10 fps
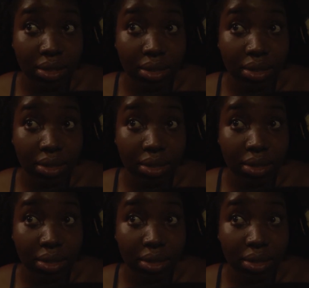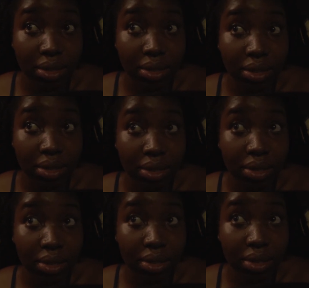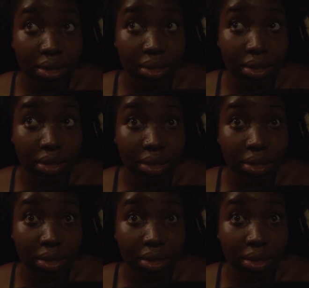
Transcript: (silence)